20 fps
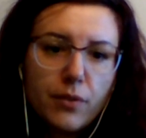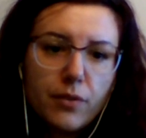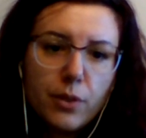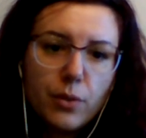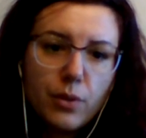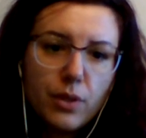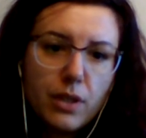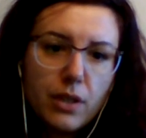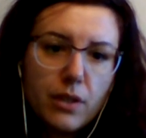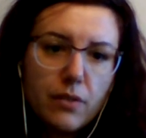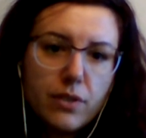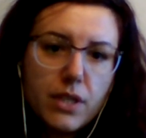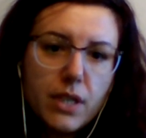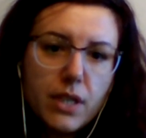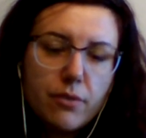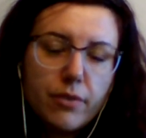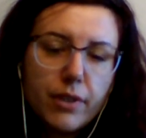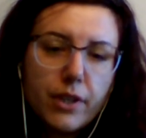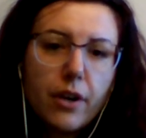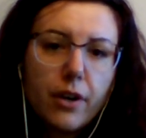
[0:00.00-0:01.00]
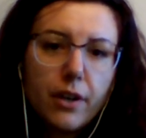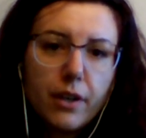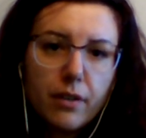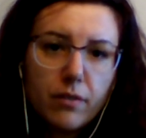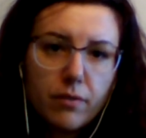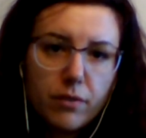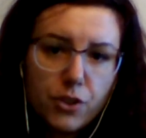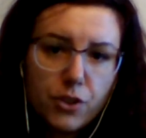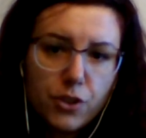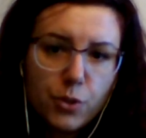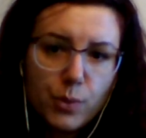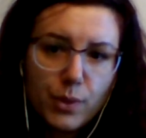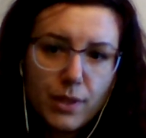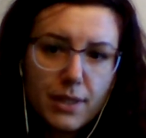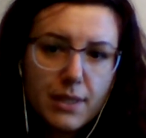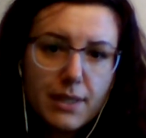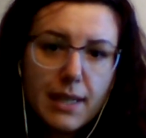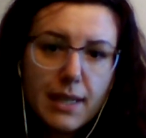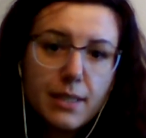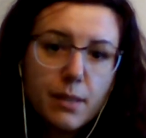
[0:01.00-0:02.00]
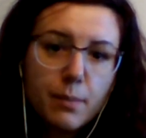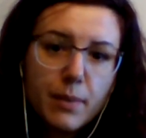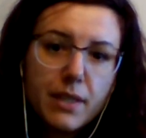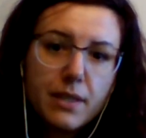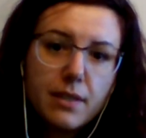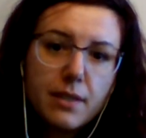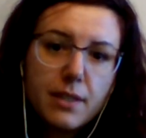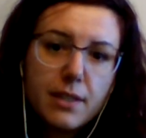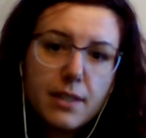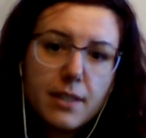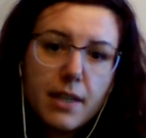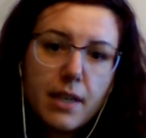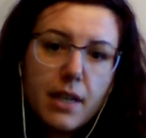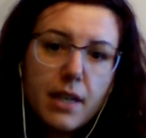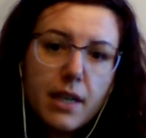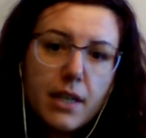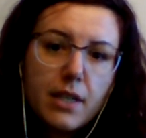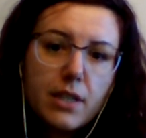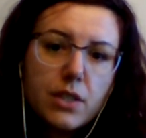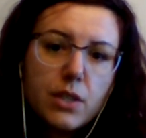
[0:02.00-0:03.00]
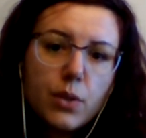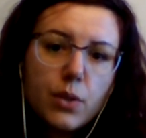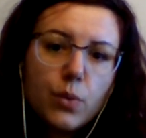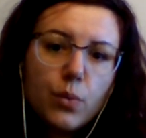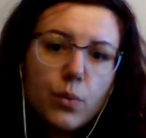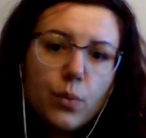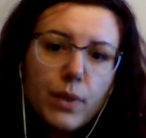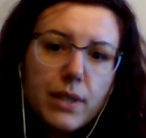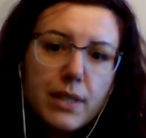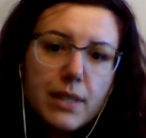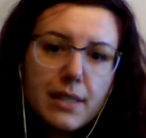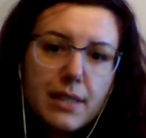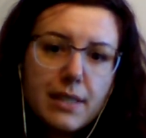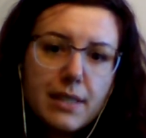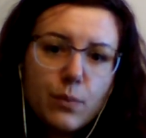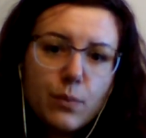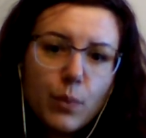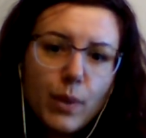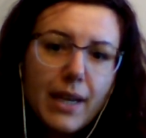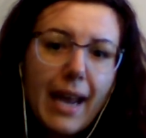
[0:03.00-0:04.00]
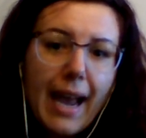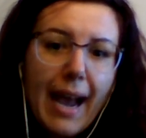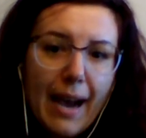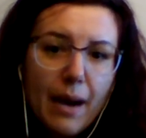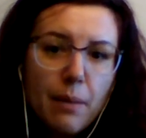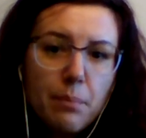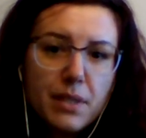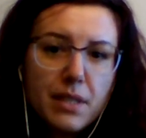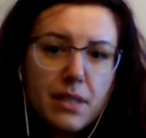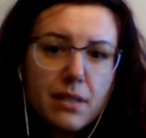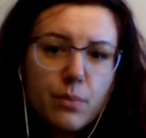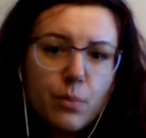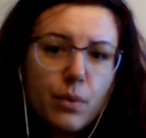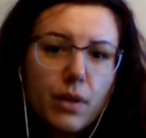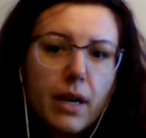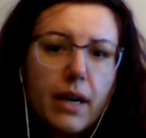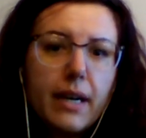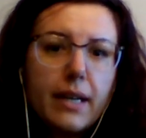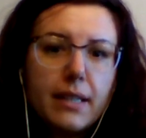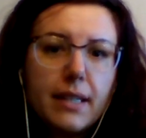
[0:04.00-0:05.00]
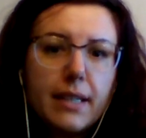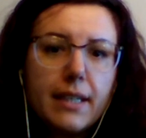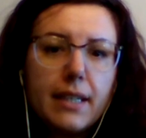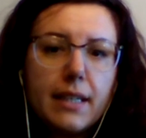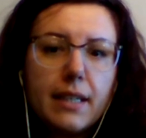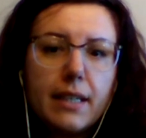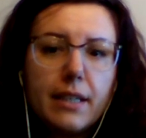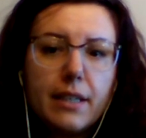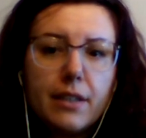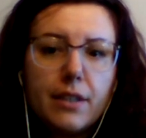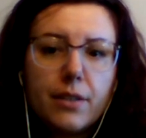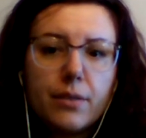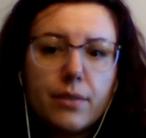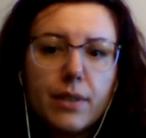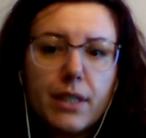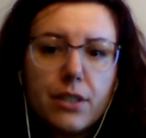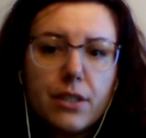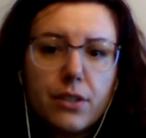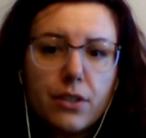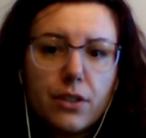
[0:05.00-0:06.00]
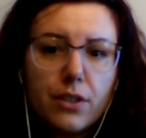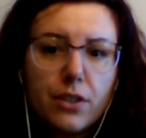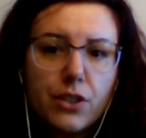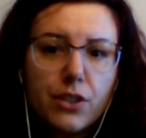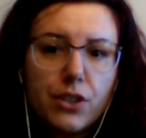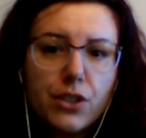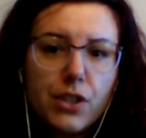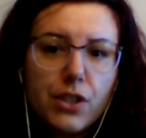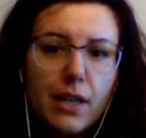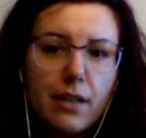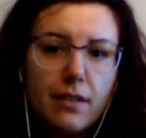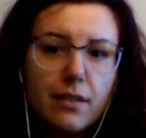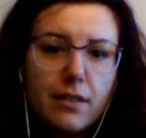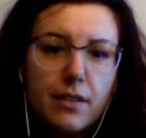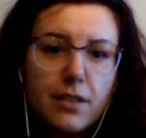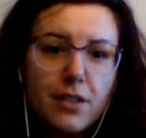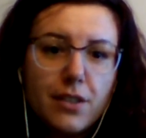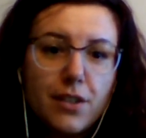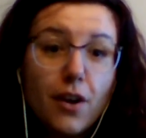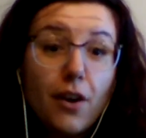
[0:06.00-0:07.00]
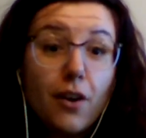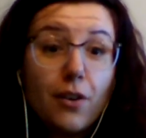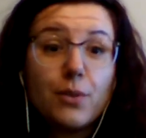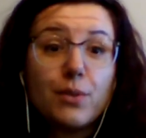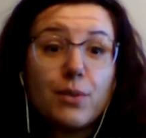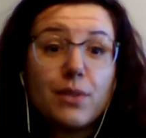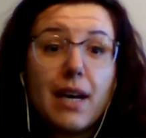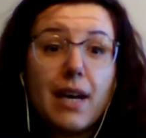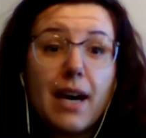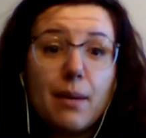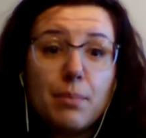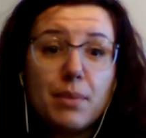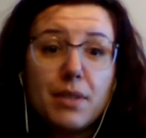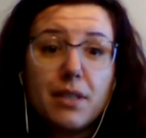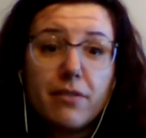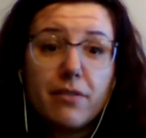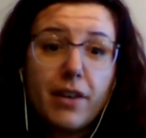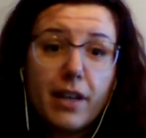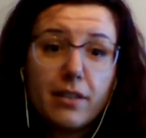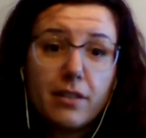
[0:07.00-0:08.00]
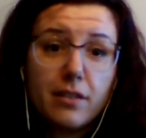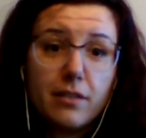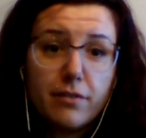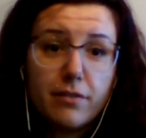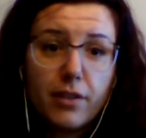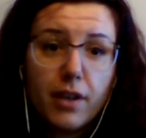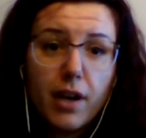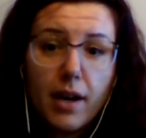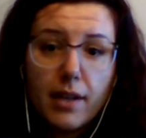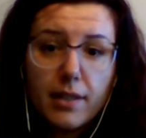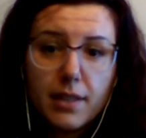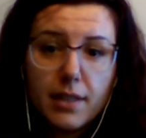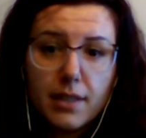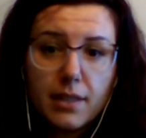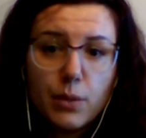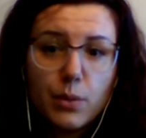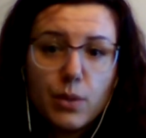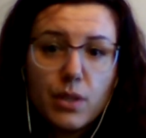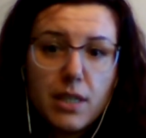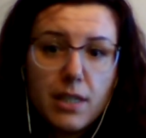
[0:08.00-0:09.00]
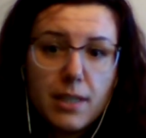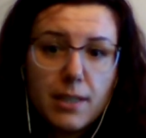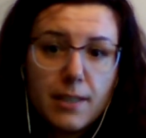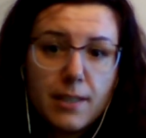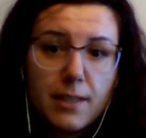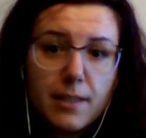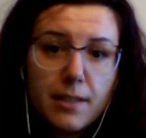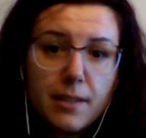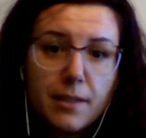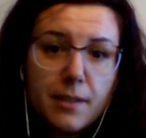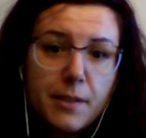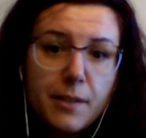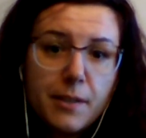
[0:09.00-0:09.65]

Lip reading: review that you've done regarding virtual assessments. So what apps were highlighted in the research, and are those apps effective for us as OTs?